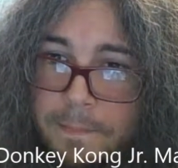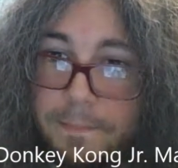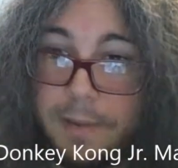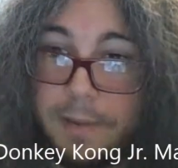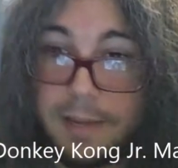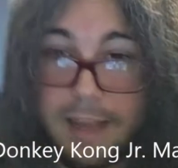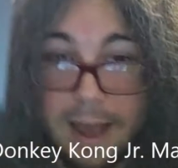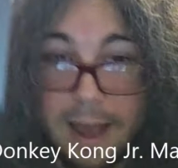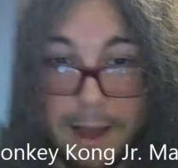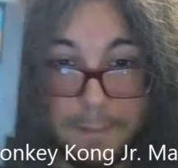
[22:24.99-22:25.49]

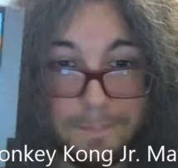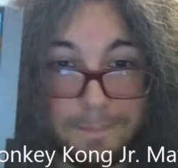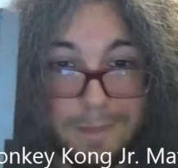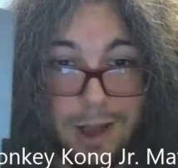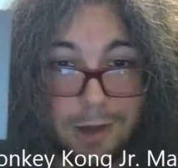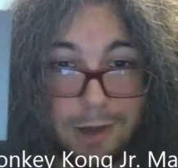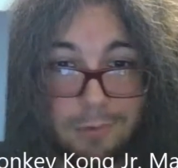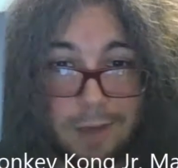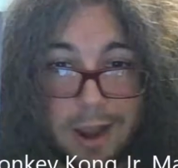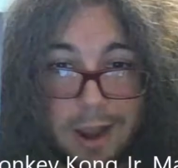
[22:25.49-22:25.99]
But yeah,
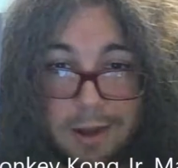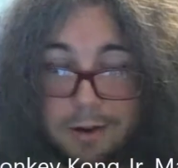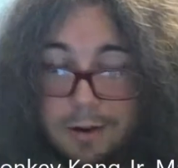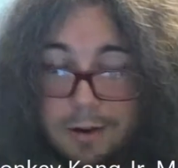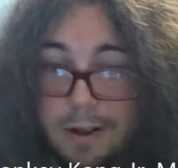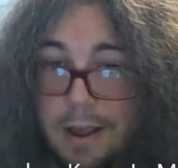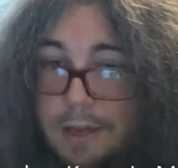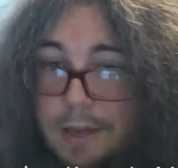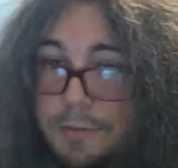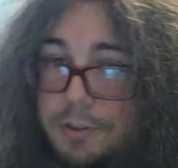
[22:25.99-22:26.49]
Mach Rider.
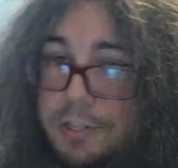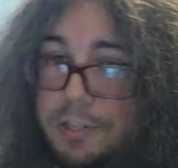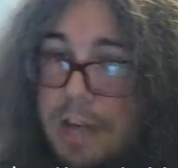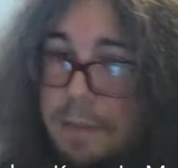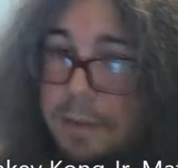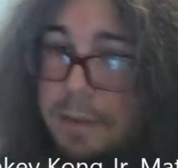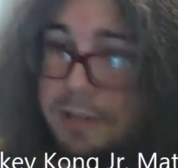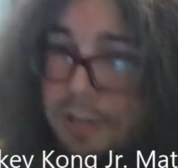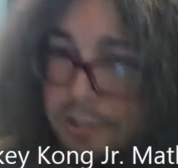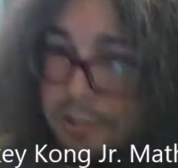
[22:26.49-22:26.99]
There's
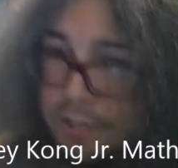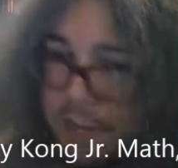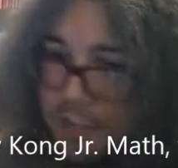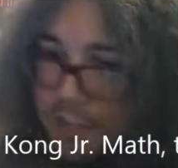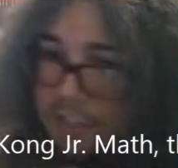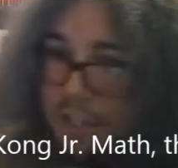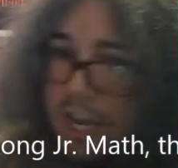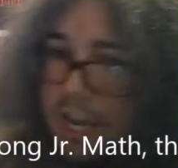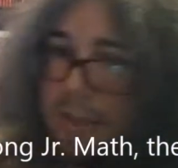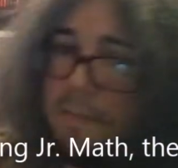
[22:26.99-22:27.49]
not much else I
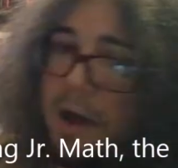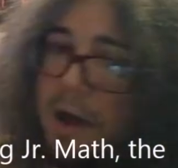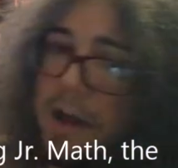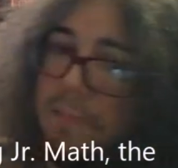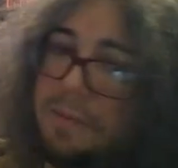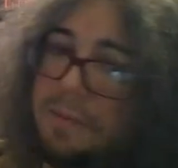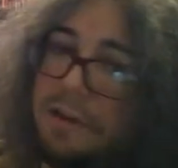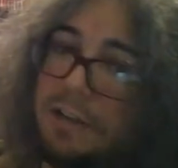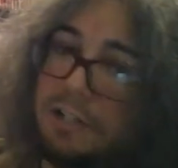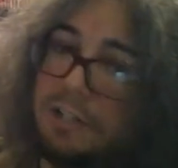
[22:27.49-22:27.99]
can say about
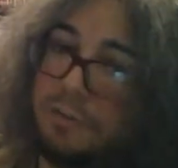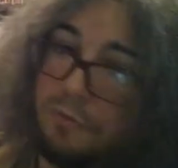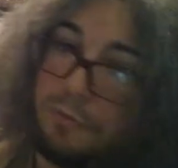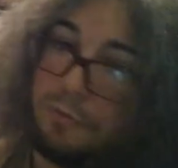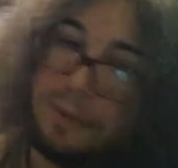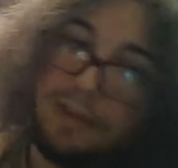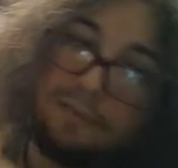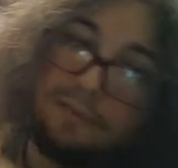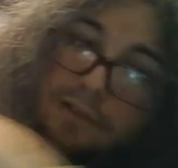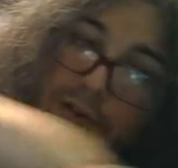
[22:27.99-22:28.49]
it because if we're
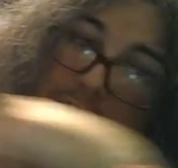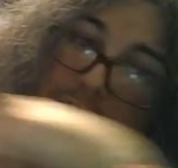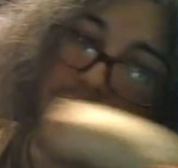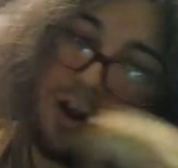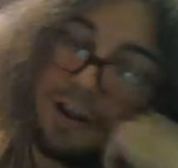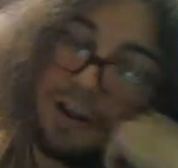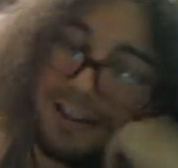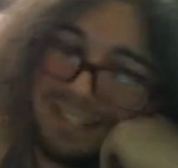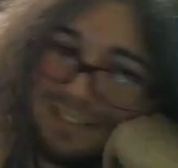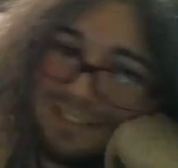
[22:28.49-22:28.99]
being very
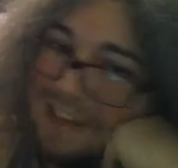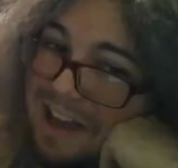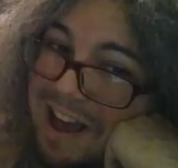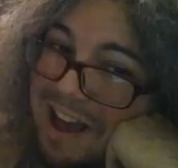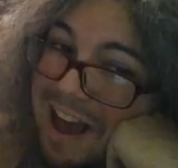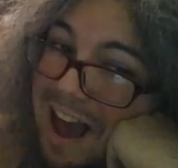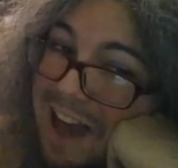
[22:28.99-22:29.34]
honest,